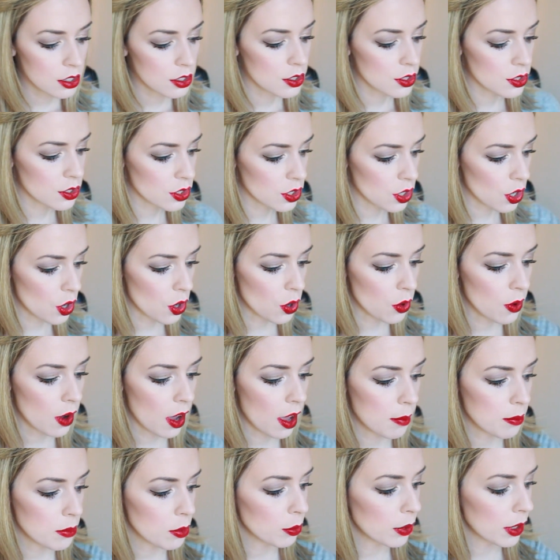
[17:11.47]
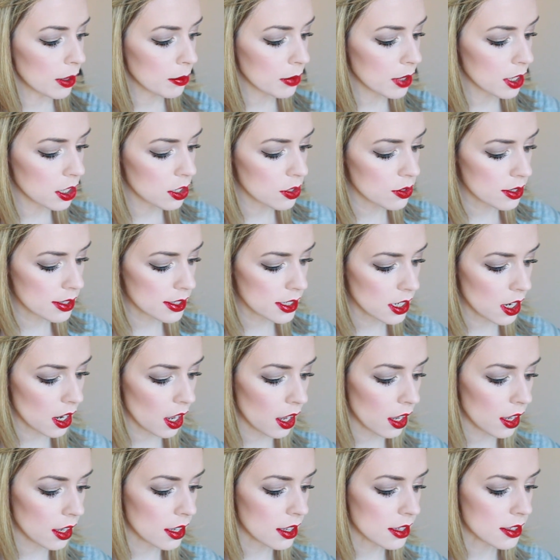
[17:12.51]
So the one I'm gonna use
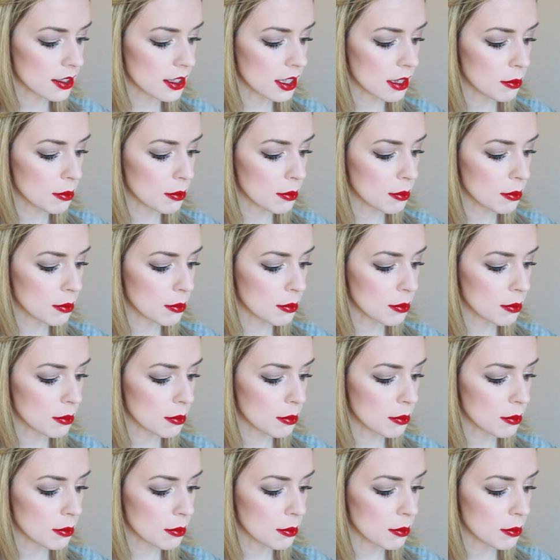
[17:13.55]
today is